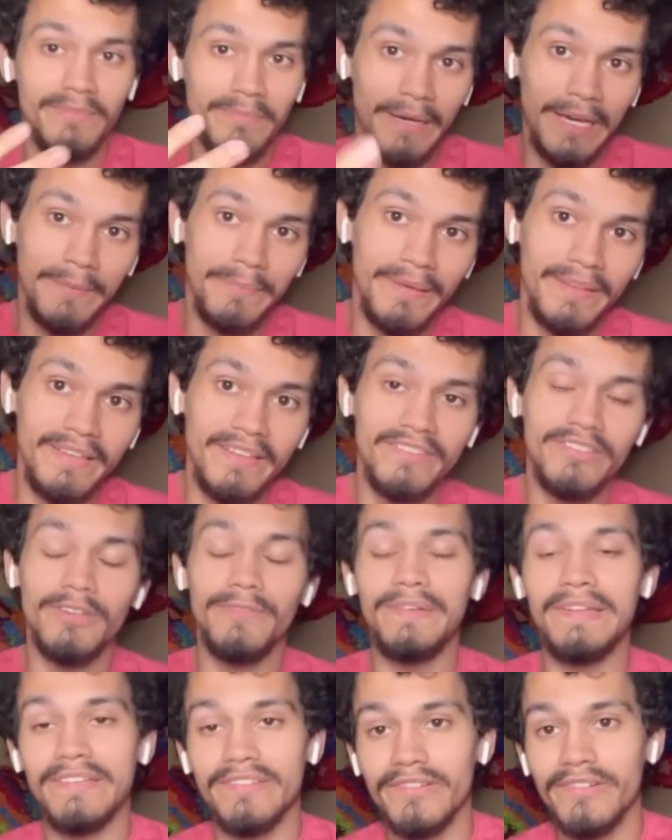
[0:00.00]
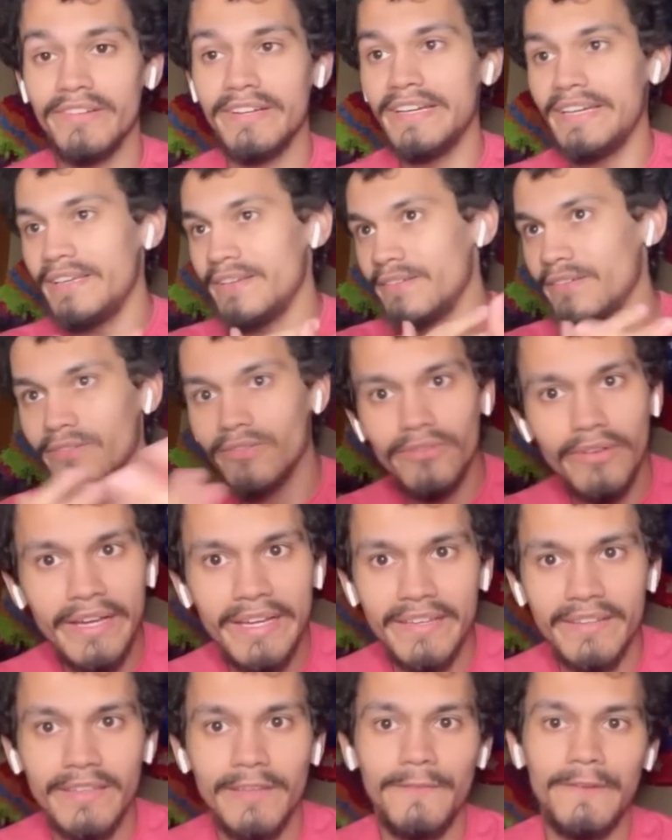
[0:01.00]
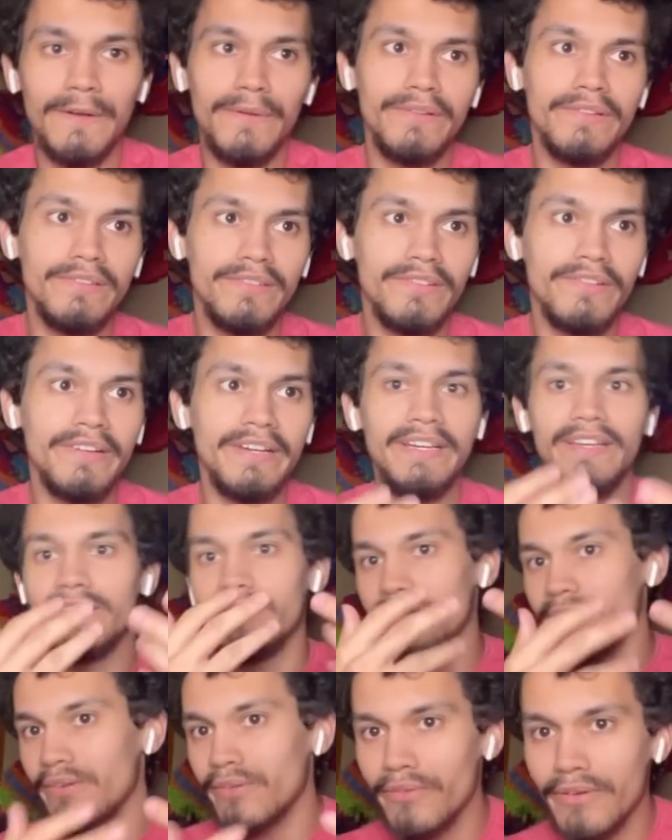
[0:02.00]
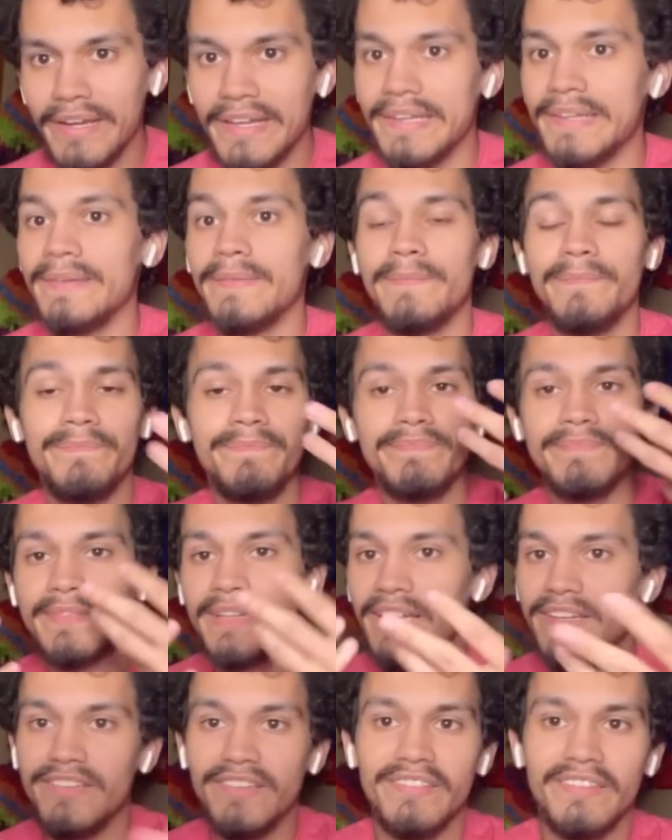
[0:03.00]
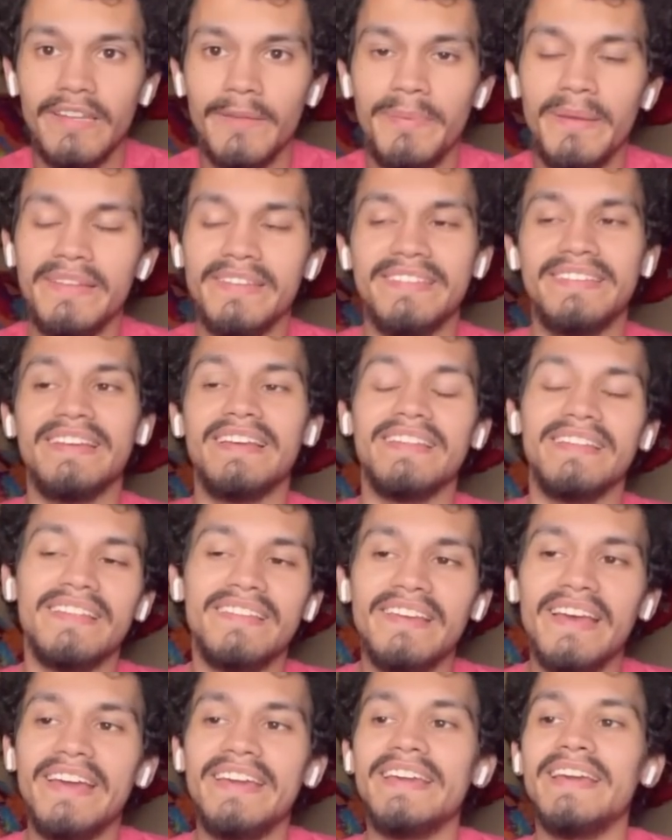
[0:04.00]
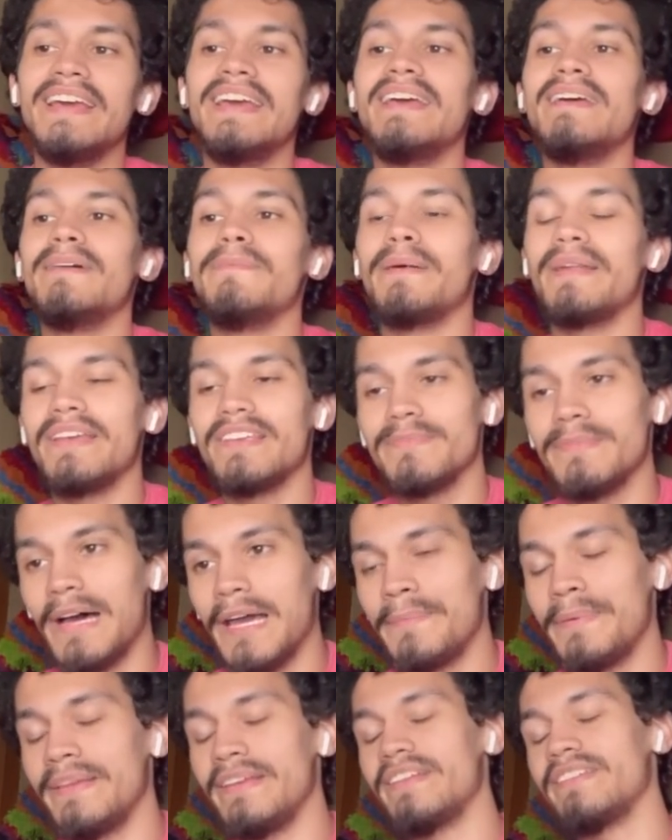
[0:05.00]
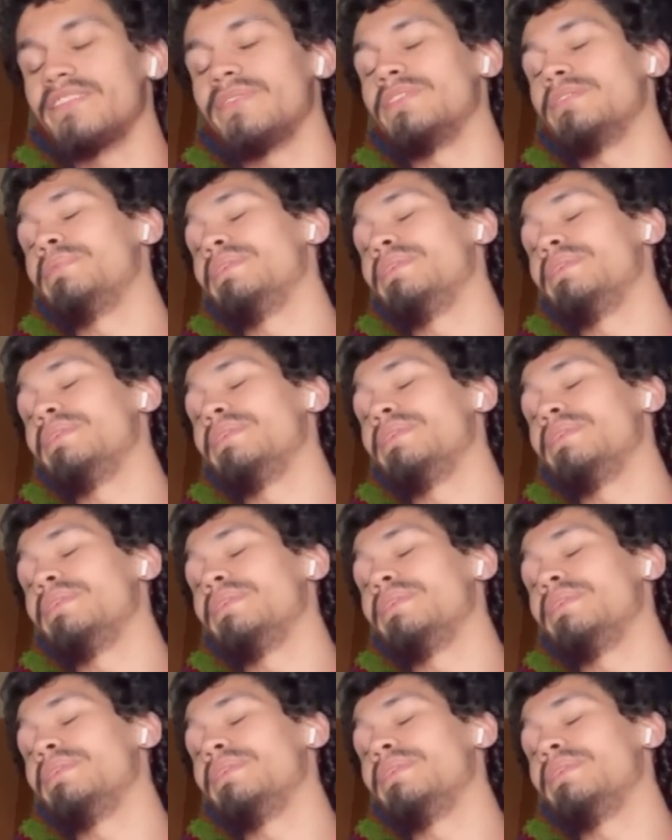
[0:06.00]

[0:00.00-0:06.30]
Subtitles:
my opinion, so if you disagree, great. If you don't disagree, great. It's just an opinion at the end of the day, but it is my opinion as someone who